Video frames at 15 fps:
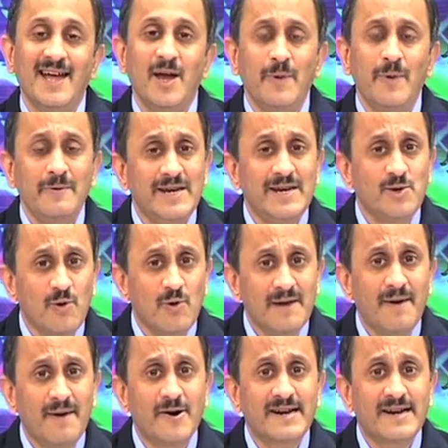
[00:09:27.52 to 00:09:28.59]
When we talk
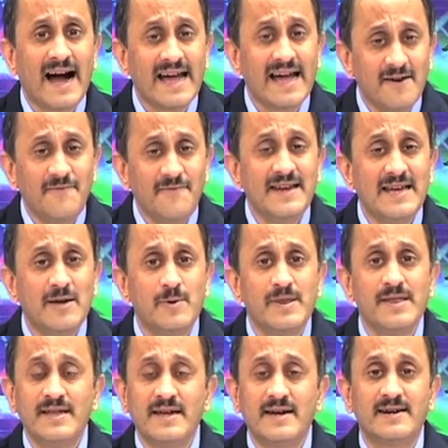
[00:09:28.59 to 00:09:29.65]
about higher
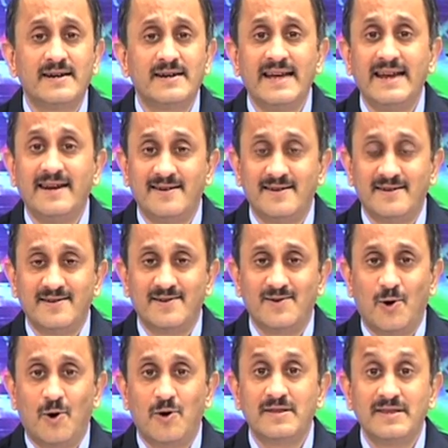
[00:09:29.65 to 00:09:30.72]
frequency content
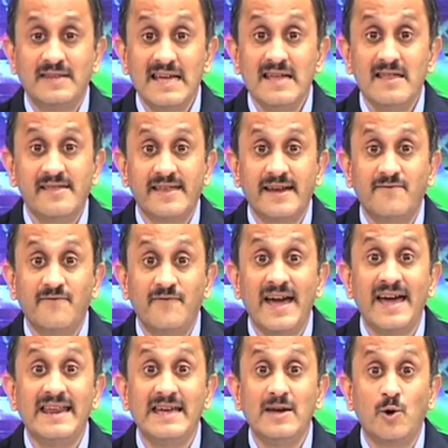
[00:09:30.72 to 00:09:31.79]
or things that
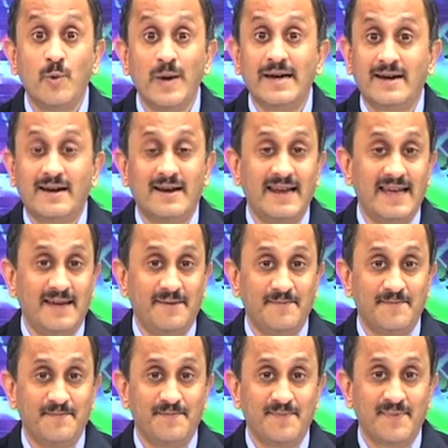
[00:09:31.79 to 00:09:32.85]
vary quickly,
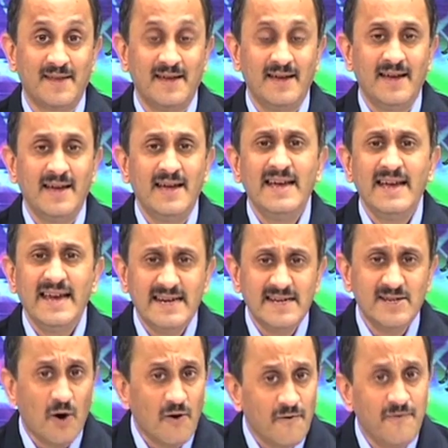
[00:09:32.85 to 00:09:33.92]
it
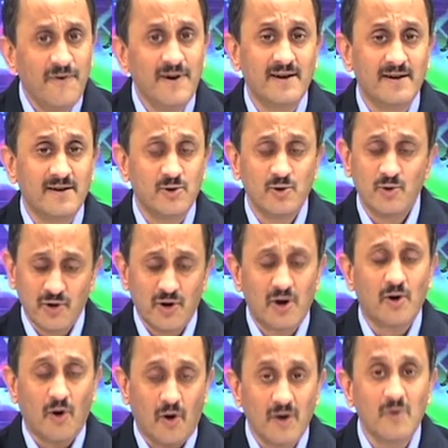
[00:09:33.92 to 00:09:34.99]
is often, though
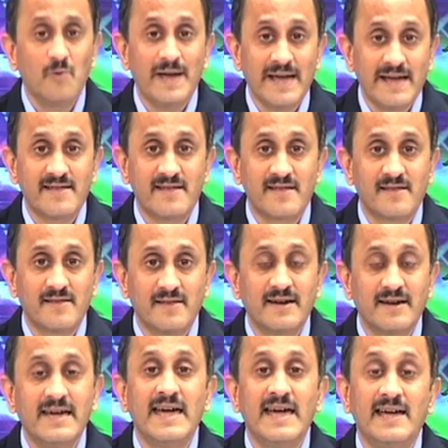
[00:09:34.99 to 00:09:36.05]
not always, the
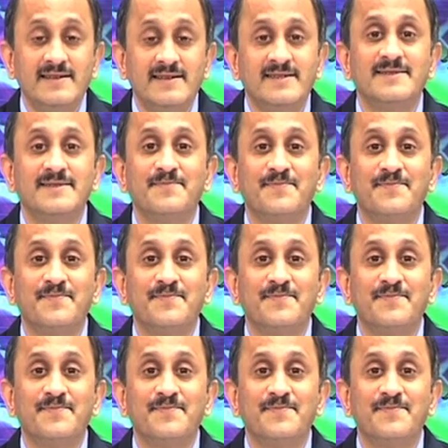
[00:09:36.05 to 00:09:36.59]
case